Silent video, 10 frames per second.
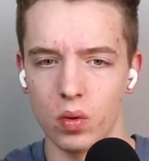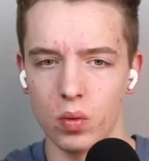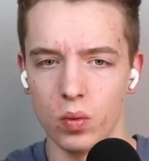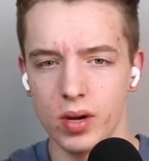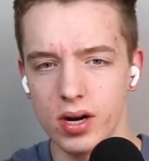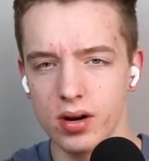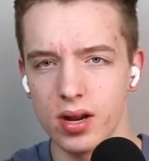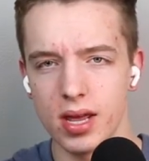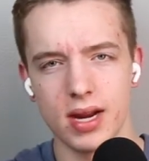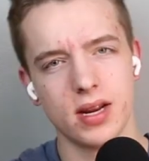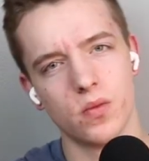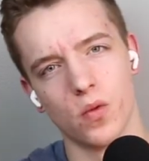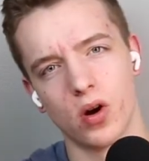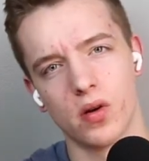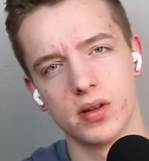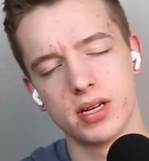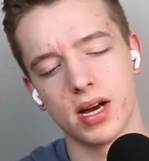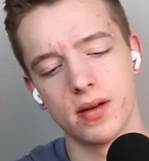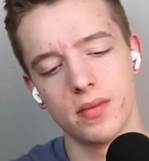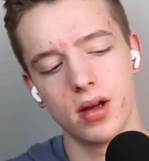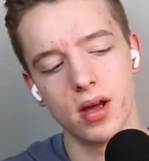weird and it didn't work all the time.